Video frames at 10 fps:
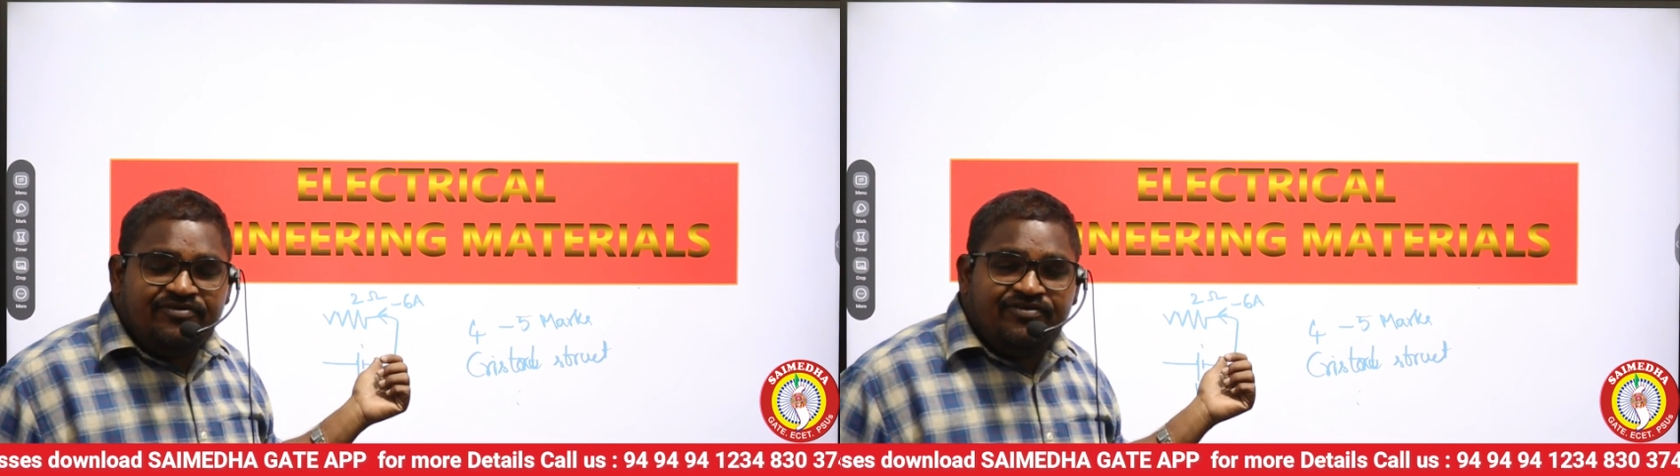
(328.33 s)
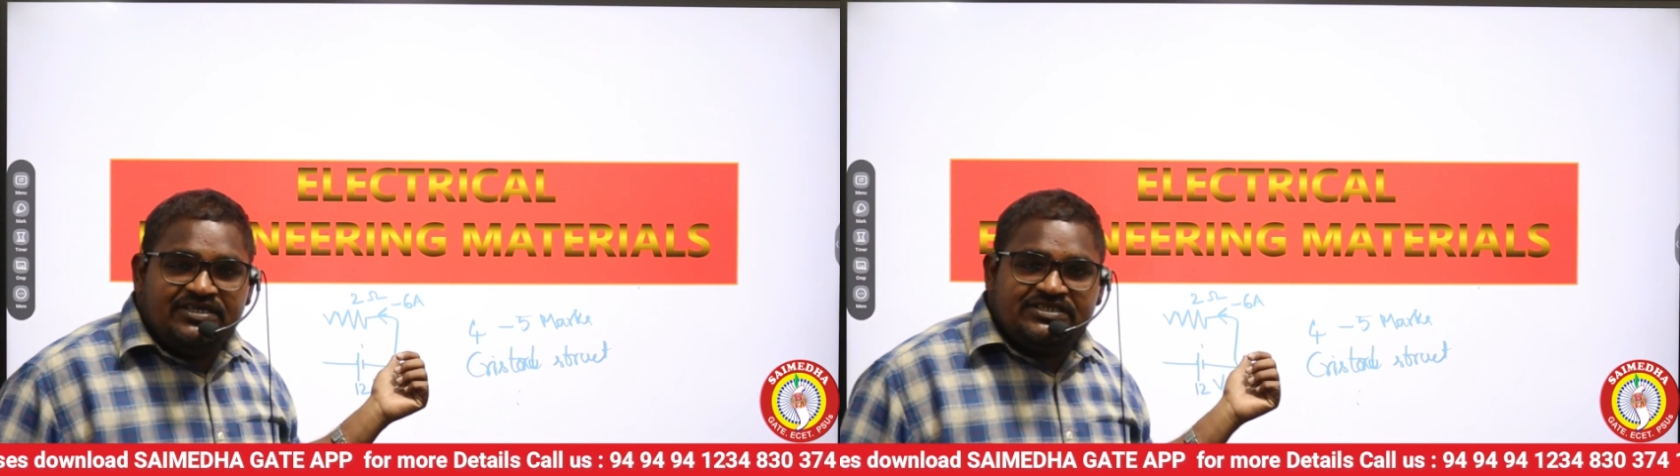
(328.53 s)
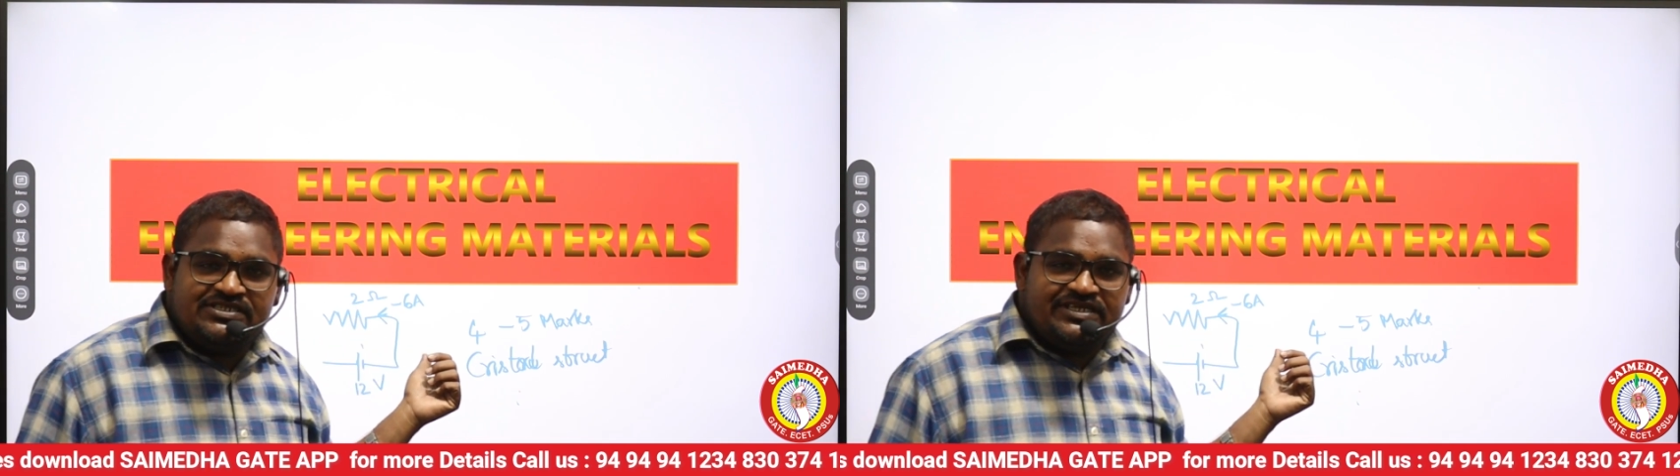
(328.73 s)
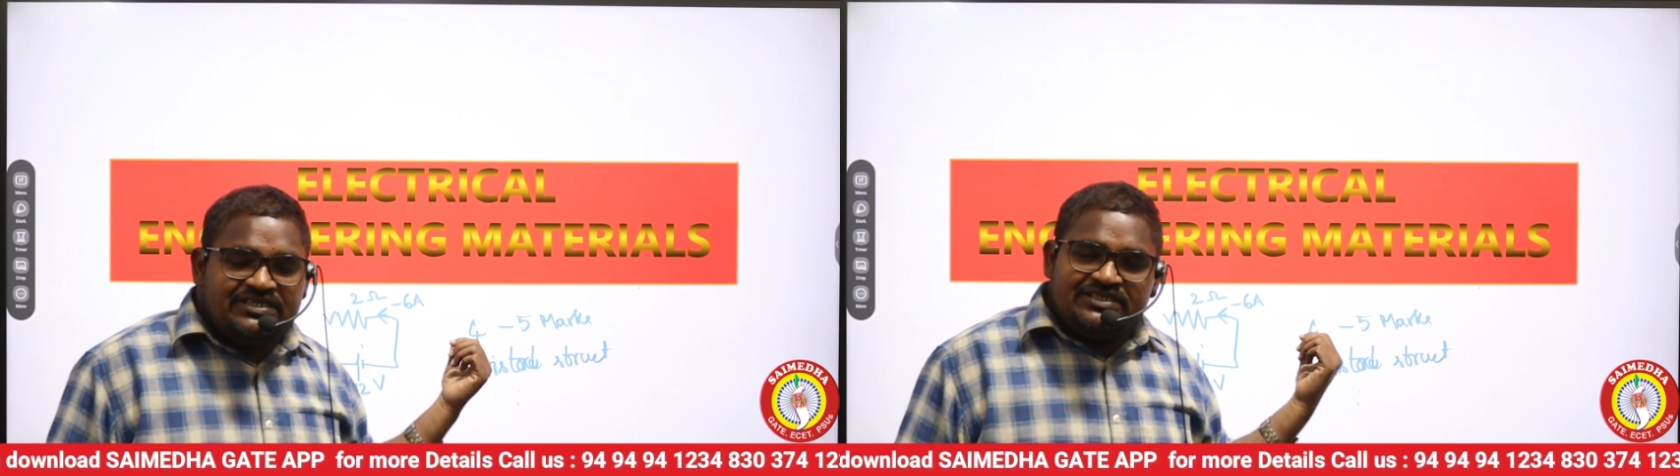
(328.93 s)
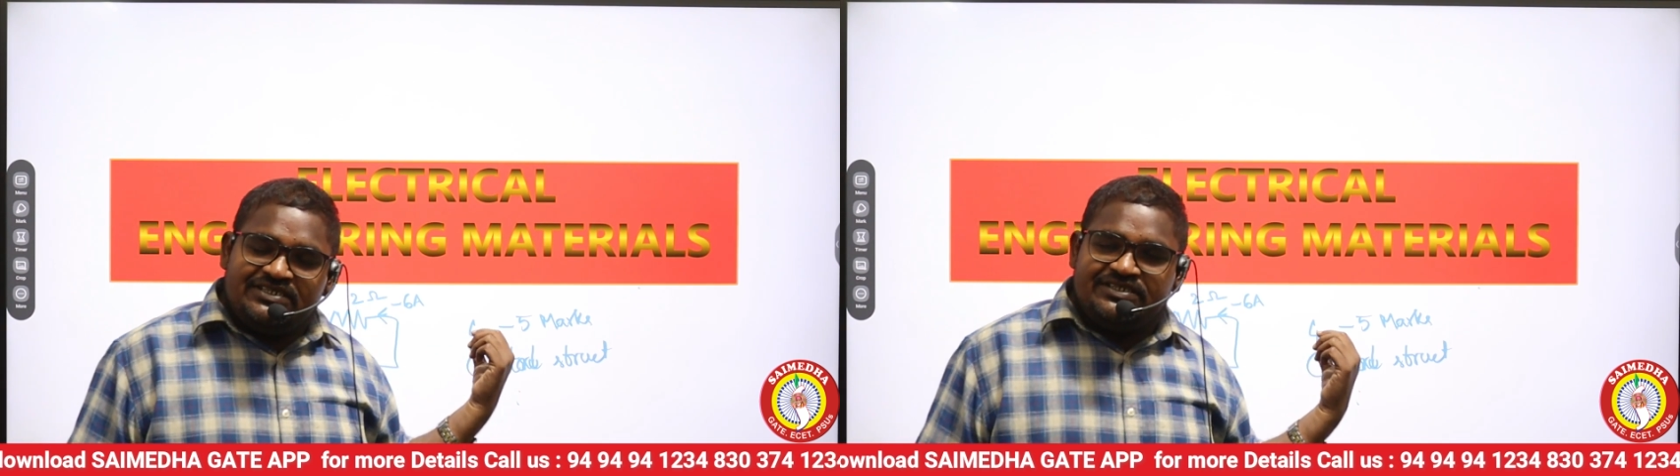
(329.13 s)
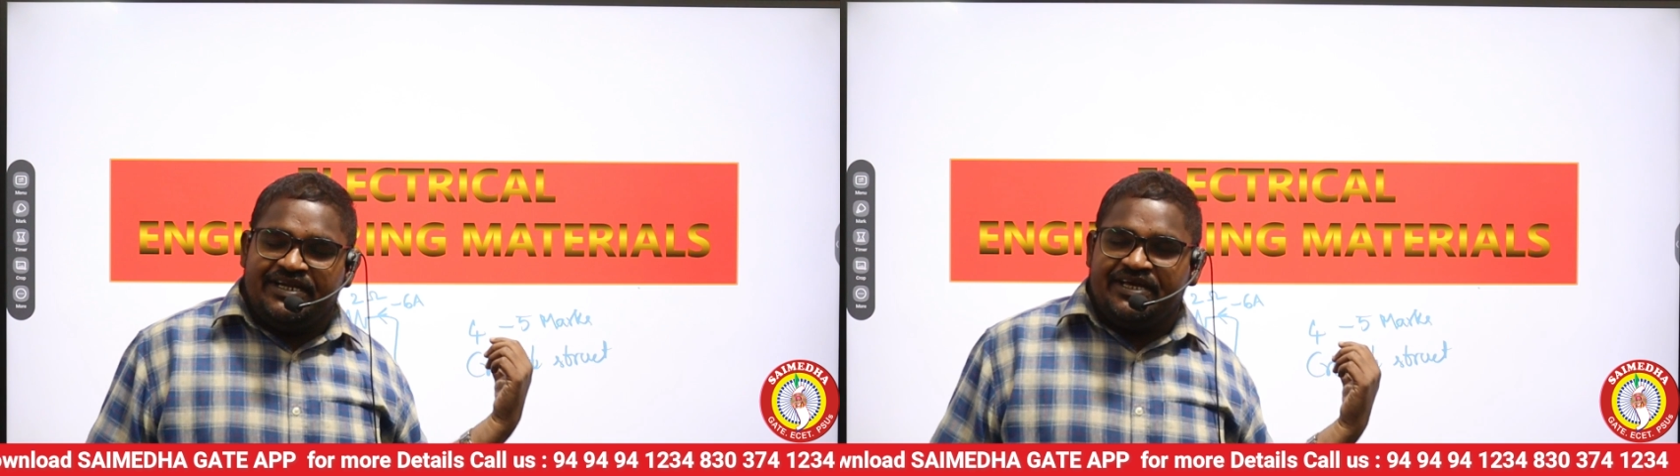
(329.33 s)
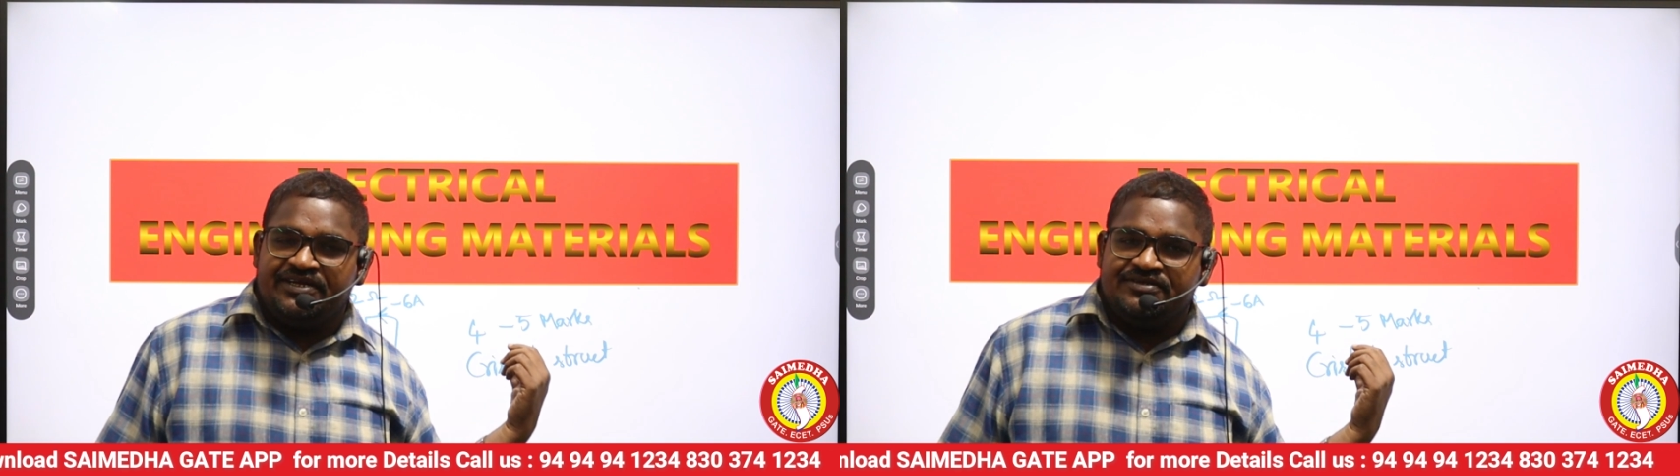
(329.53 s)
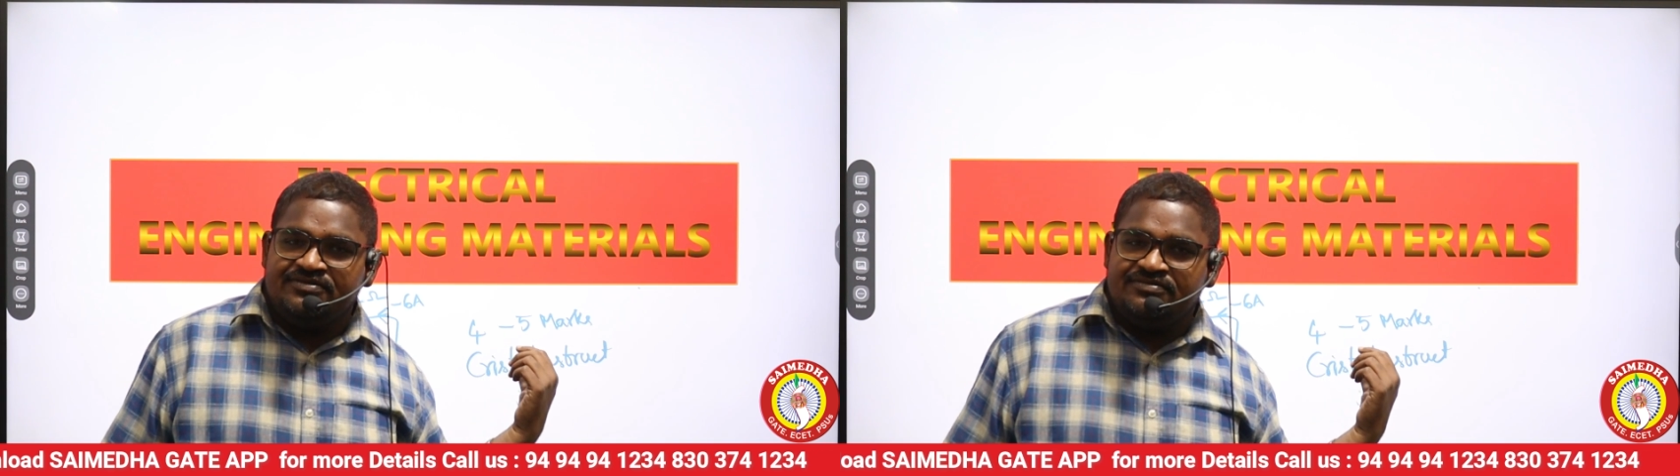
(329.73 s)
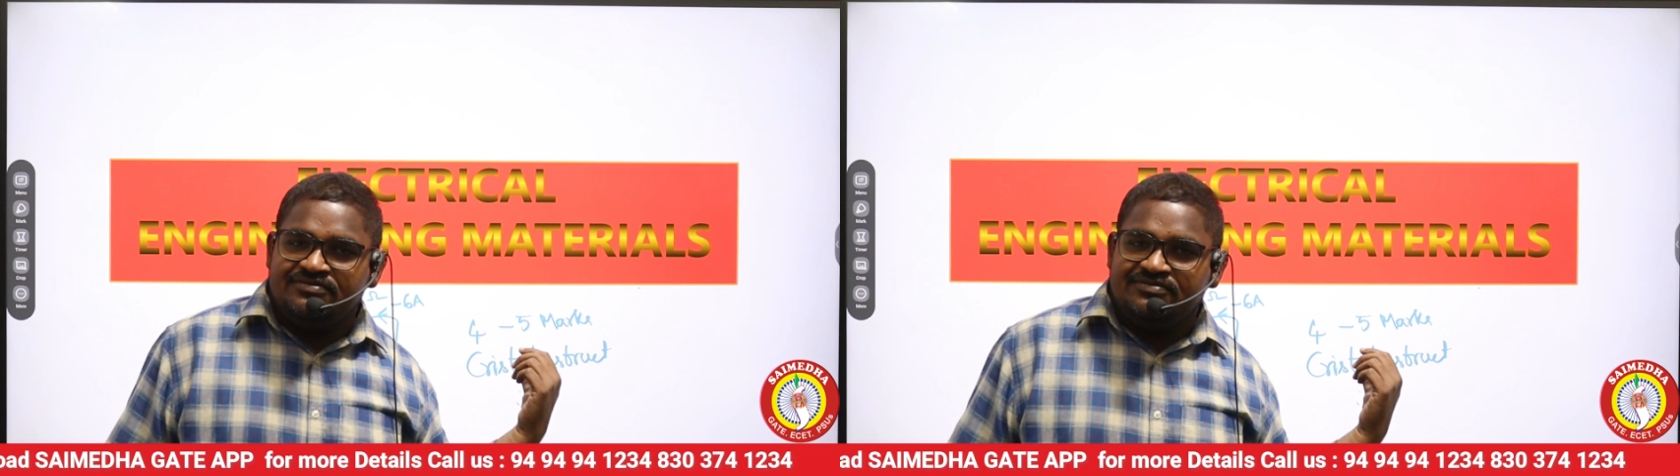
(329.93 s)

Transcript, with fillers: of resistance as the negative?